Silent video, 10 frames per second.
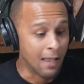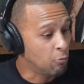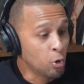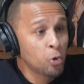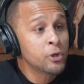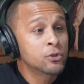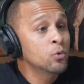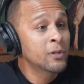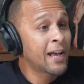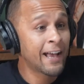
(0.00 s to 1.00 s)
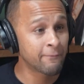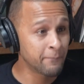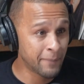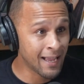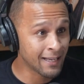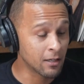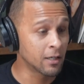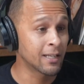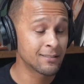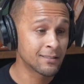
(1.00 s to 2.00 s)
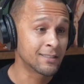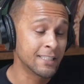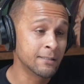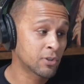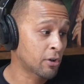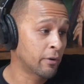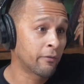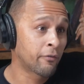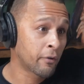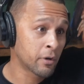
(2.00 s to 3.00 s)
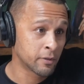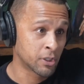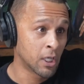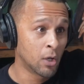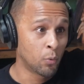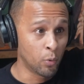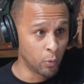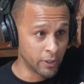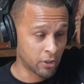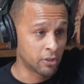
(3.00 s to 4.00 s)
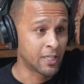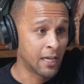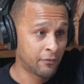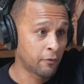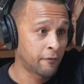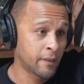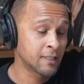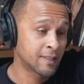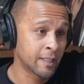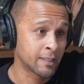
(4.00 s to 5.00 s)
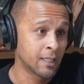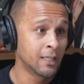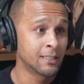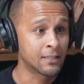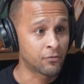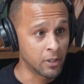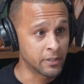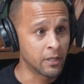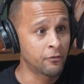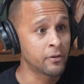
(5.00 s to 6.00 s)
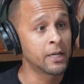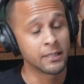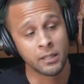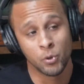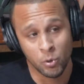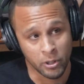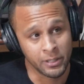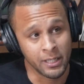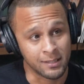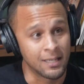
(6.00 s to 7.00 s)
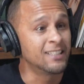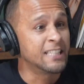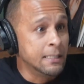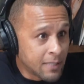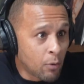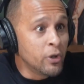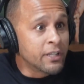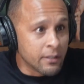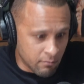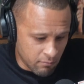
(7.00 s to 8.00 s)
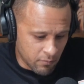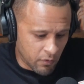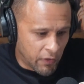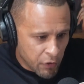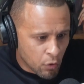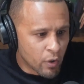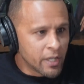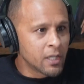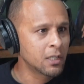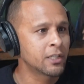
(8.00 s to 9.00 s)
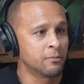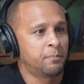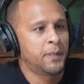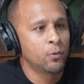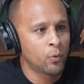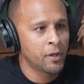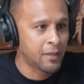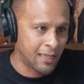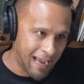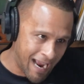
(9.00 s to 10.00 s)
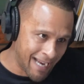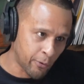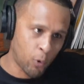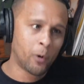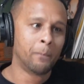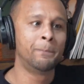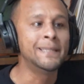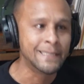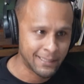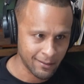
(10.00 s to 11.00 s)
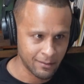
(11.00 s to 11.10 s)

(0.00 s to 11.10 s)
And we're only 2.5 back against the teams that are in front of us, which are tied for 5th and 6th. That's Philadelphia and the New York Knicks. Teams that we can theoretically compete with and or beat.